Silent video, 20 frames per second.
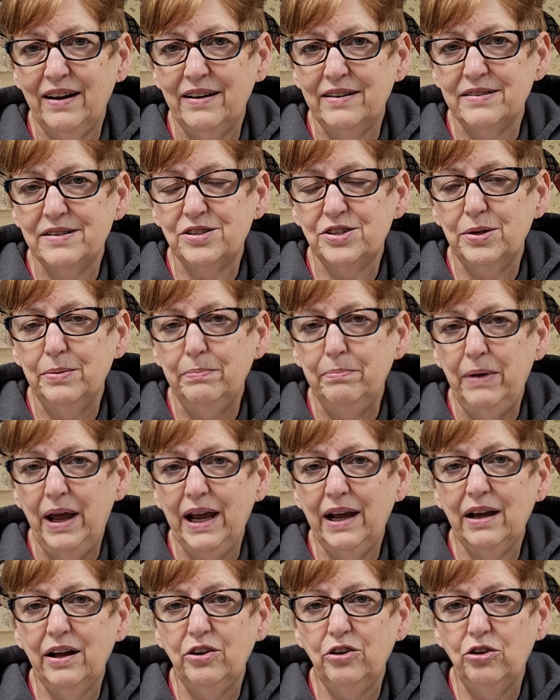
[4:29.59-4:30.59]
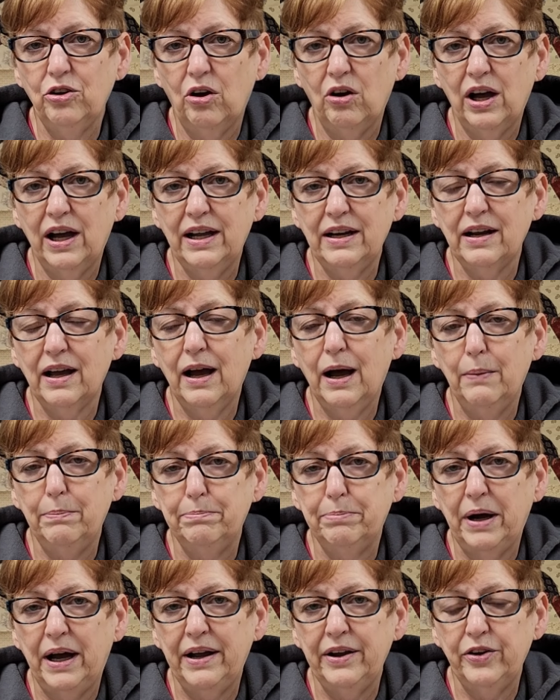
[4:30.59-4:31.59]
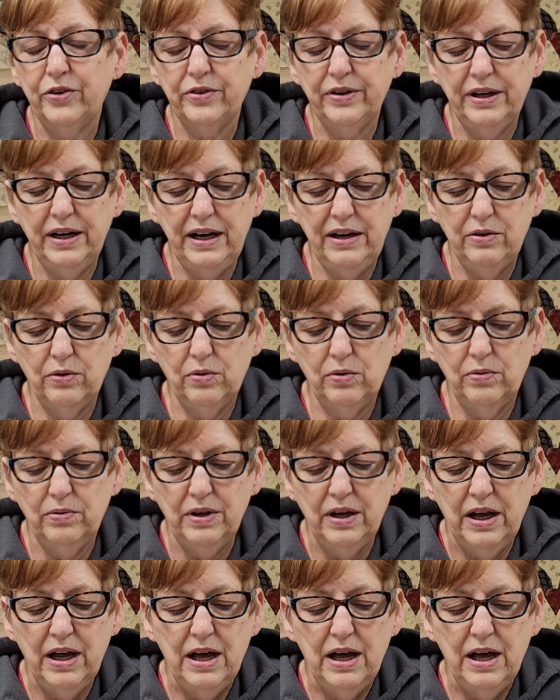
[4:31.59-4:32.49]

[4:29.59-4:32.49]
is to make a knot up by your needle.